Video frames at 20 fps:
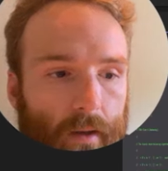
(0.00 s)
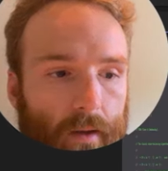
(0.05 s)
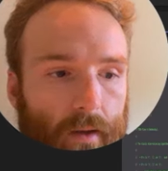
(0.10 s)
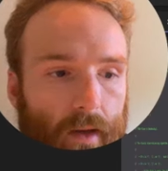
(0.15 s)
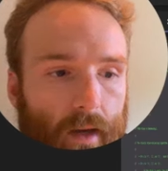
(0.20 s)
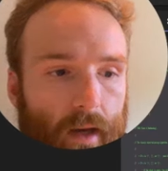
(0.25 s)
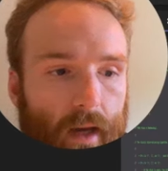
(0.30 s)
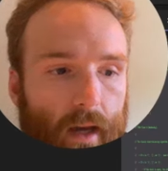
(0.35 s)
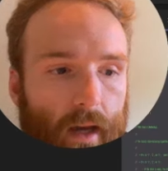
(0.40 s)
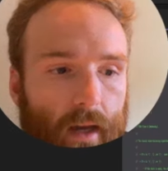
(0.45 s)

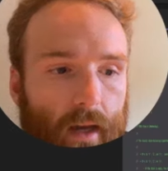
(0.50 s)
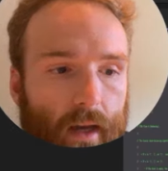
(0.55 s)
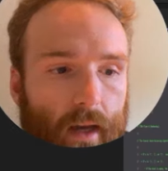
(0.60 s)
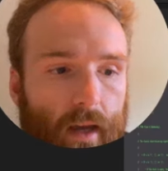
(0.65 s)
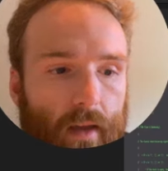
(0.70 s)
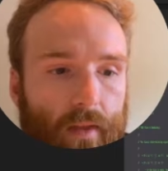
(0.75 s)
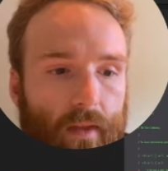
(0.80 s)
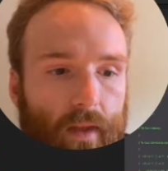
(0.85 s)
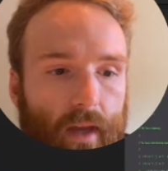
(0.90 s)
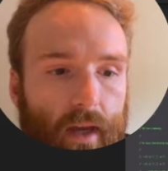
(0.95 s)
Okay,
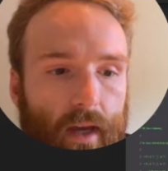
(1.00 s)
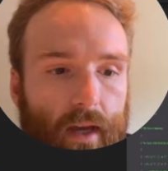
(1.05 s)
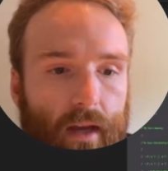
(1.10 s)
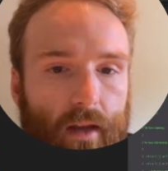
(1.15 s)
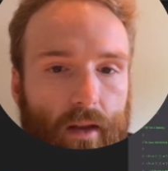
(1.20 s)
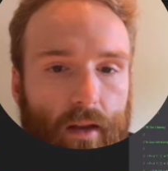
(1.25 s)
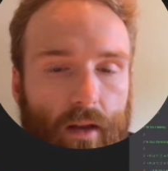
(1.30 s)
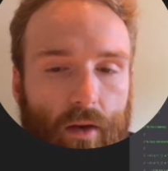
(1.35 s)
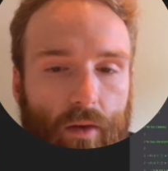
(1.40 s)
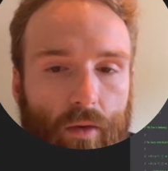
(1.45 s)
and
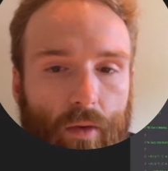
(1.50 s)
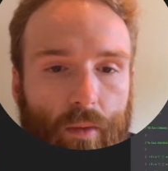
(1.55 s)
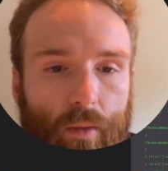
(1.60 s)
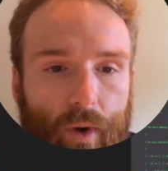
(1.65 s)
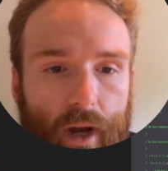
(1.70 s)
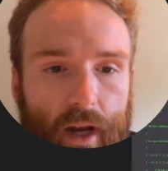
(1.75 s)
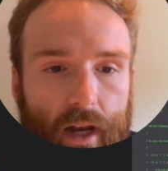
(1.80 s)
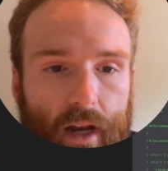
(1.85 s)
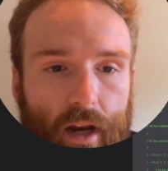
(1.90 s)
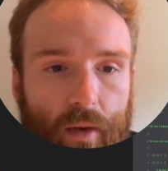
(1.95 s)
then when we're
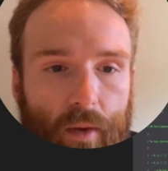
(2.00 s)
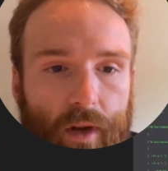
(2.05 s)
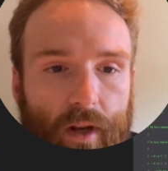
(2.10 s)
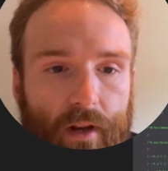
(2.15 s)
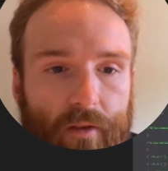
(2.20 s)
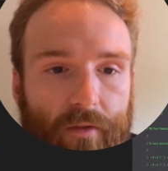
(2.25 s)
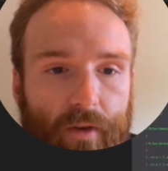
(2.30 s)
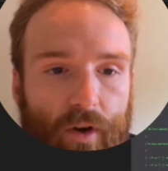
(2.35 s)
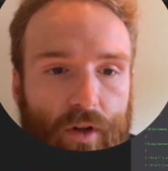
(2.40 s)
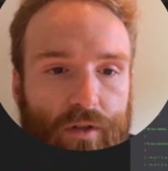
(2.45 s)
in here, we need
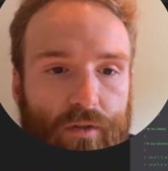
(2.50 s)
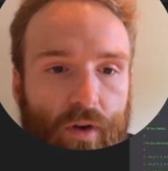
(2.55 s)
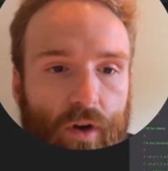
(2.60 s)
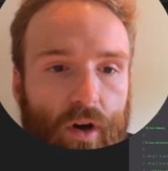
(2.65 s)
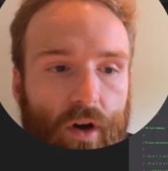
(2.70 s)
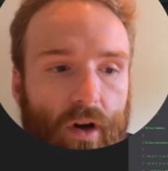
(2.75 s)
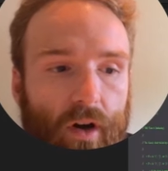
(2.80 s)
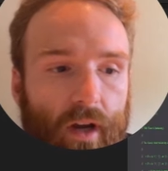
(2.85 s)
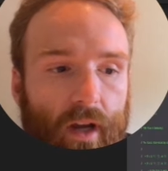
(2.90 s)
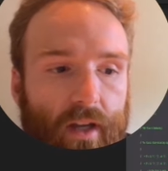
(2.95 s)
to first of
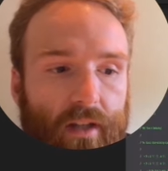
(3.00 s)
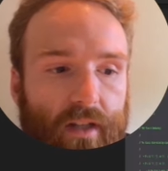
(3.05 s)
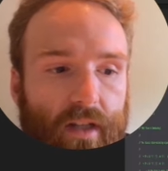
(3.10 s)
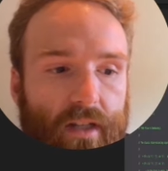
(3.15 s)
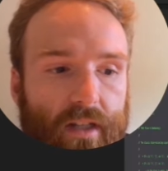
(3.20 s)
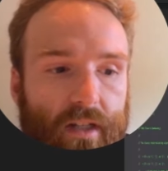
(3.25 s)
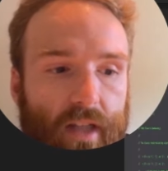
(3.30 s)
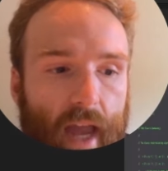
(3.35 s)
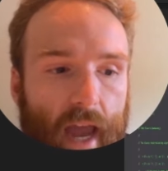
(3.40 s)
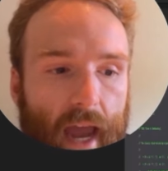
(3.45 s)
all guess a
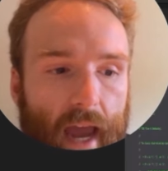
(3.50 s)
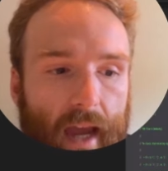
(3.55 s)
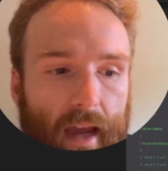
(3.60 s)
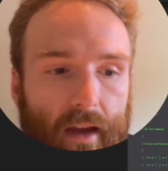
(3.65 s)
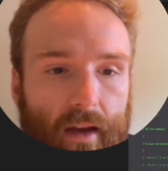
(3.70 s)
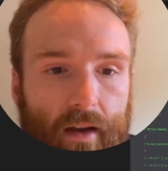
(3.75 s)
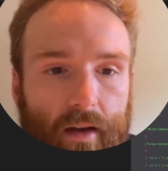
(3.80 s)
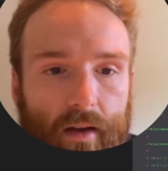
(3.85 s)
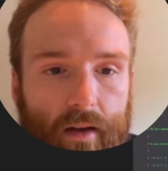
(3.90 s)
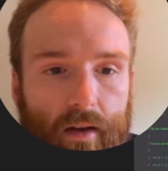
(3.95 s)
stack
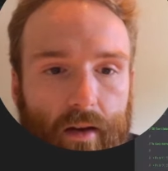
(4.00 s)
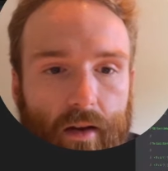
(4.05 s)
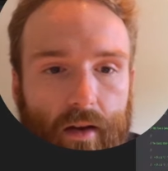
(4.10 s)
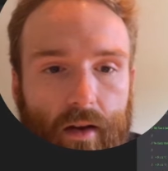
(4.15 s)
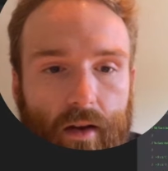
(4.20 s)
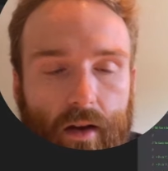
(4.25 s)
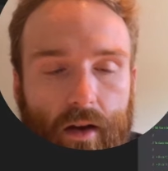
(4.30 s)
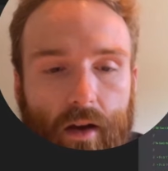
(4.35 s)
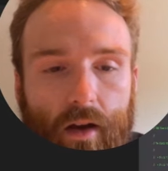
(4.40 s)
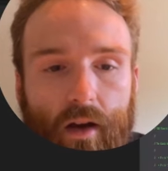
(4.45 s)

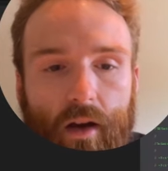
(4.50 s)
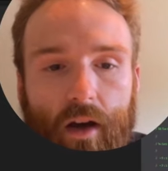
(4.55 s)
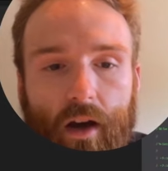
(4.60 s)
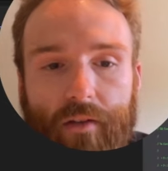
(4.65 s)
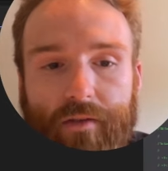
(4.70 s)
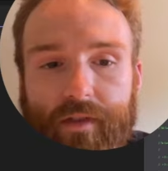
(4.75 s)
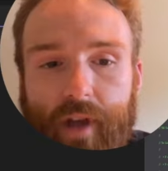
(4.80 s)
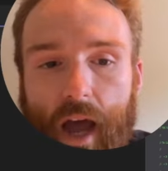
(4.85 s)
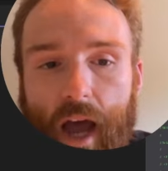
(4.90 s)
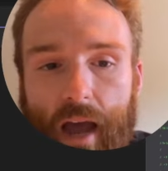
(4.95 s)

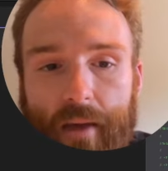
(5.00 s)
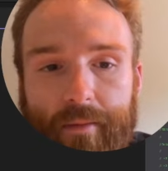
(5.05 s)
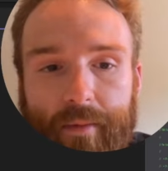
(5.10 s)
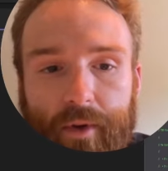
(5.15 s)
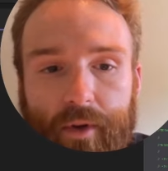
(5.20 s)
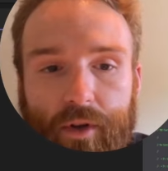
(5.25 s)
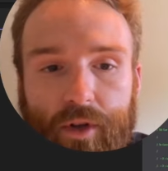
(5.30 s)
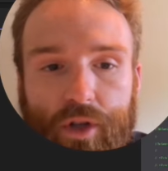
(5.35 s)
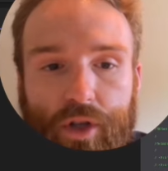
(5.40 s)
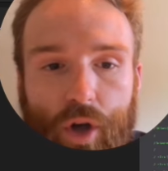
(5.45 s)
of type
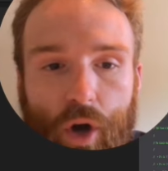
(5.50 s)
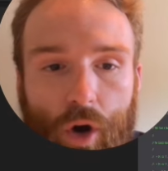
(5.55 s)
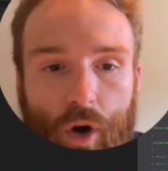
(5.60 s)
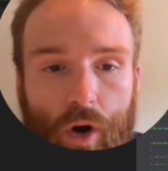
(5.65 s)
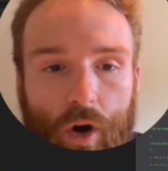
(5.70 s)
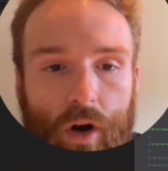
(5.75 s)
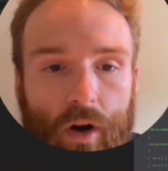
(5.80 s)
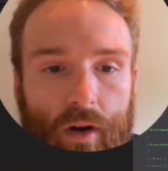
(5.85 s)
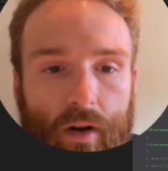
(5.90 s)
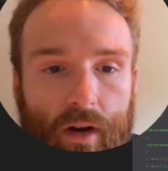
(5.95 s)

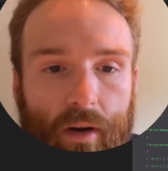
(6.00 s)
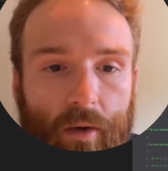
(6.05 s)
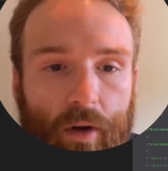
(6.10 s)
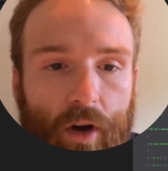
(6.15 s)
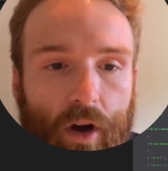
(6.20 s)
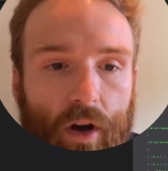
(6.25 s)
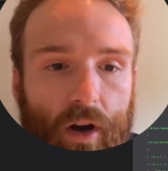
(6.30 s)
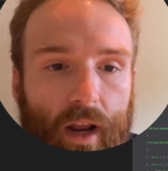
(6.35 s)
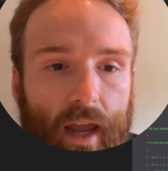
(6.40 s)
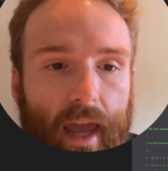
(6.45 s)
char, and we'll
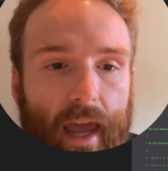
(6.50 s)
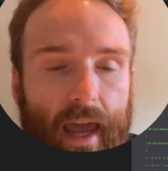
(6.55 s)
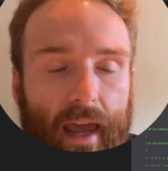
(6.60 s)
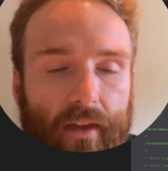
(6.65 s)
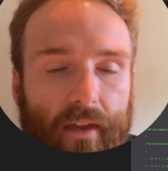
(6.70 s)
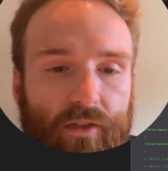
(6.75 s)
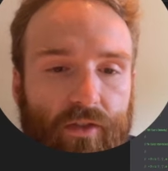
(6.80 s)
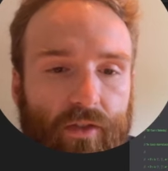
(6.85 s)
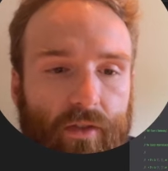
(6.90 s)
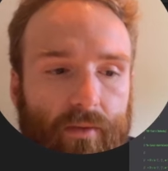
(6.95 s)
call it
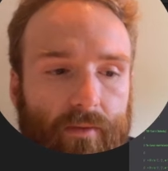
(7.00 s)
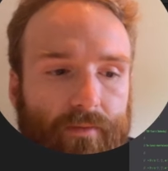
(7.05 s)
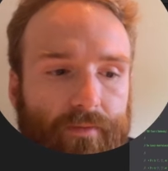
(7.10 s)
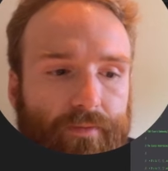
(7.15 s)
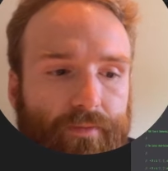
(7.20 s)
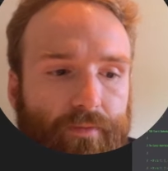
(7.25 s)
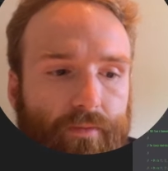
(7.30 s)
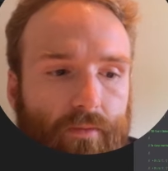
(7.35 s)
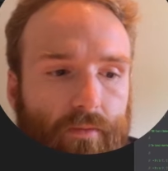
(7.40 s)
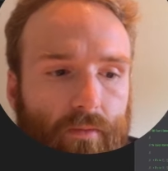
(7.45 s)
S.
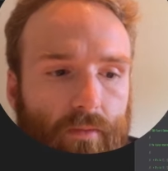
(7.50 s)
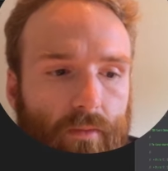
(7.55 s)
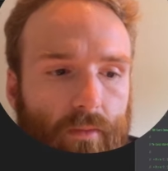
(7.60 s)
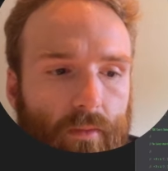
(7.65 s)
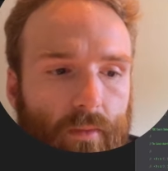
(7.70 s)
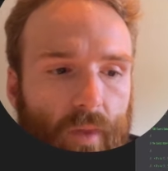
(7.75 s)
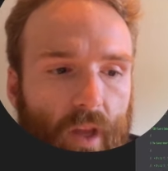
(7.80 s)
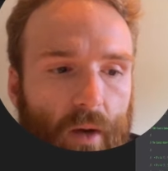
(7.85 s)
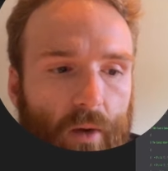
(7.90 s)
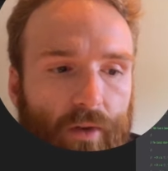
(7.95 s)

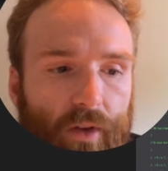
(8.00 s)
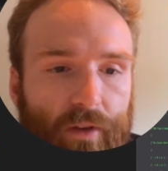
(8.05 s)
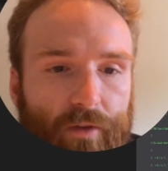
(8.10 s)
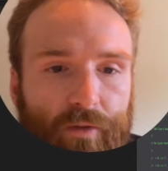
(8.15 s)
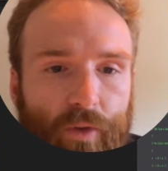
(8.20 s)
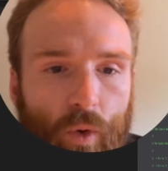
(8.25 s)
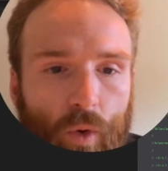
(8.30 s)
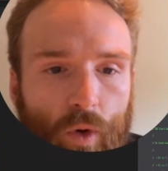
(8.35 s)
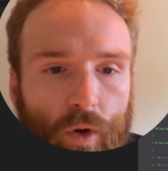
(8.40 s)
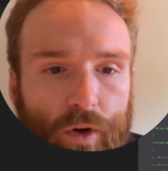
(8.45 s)
We'll say
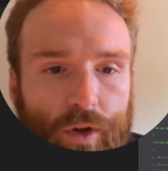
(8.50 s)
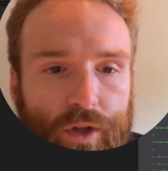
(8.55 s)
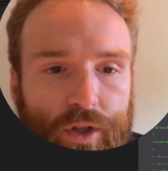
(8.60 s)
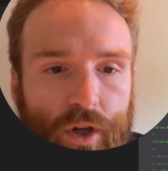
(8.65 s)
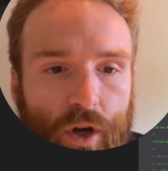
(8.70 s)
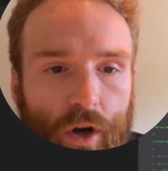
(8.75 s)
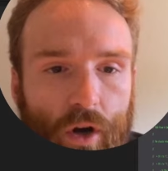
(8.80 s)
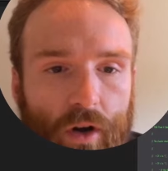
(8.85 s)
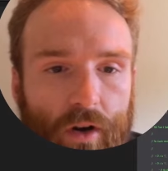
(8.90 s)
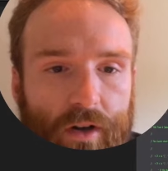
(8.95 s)
for
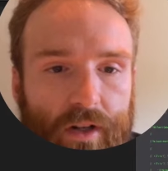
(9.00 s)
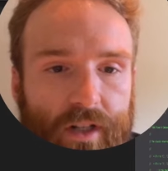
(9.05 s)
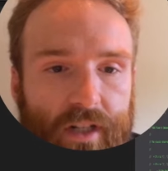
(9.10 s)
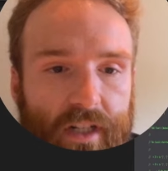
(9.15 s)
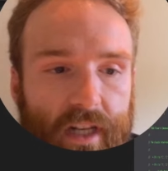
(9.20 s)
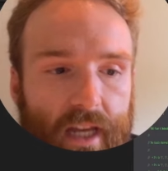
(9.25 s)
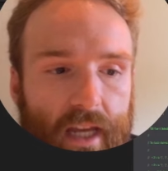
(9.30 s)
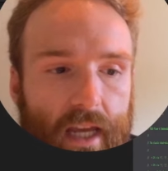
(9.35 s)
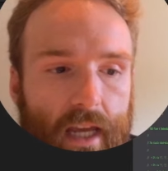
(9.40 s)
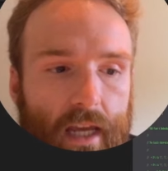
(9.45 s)
char
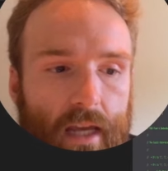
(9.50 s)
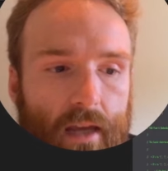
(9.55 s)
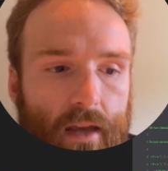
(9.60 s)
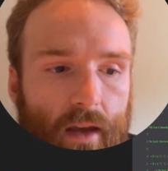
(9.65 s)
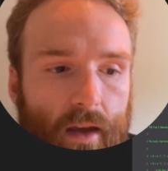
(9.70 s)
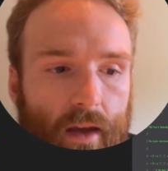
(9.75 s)
C.